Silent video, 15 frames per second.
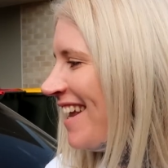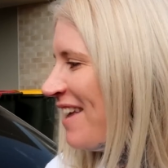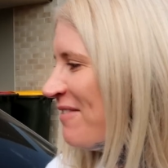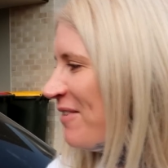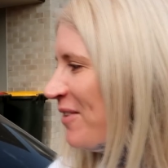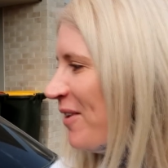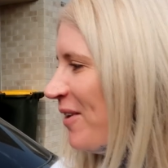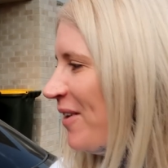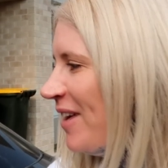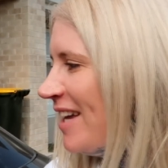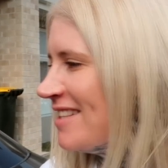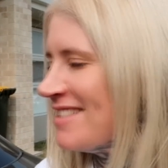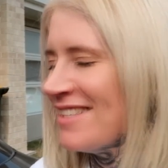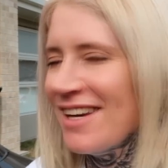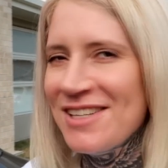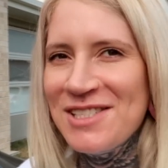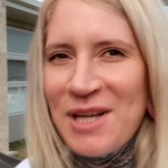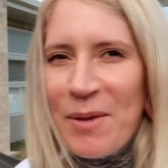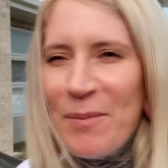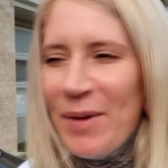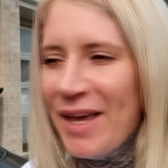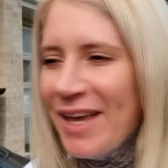even though it's such
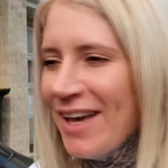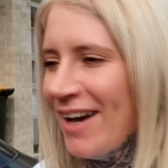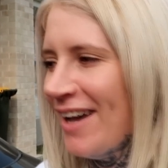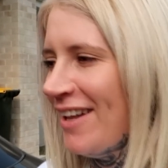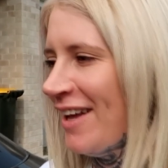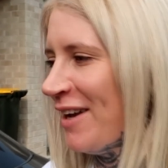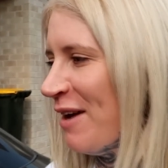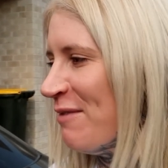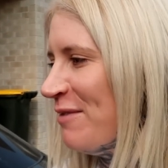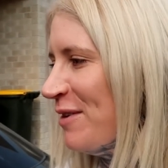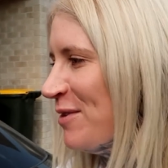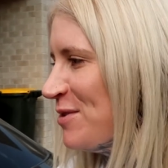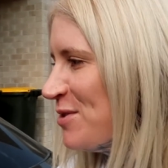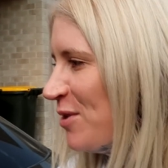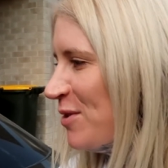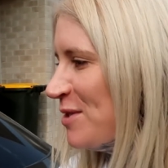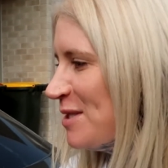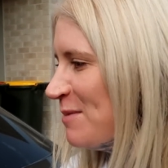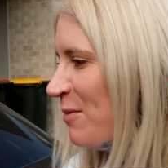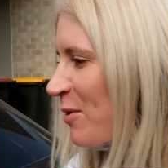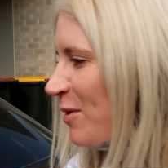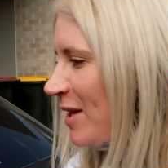a big car, like I feel so
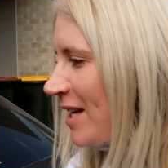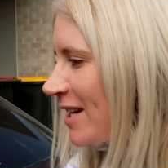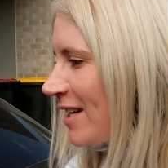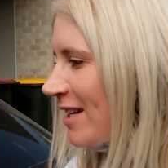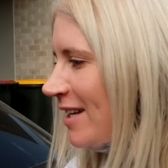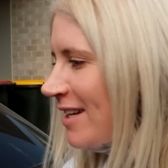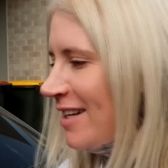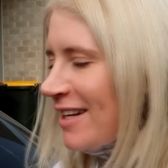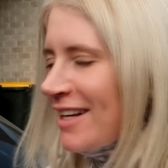small in it.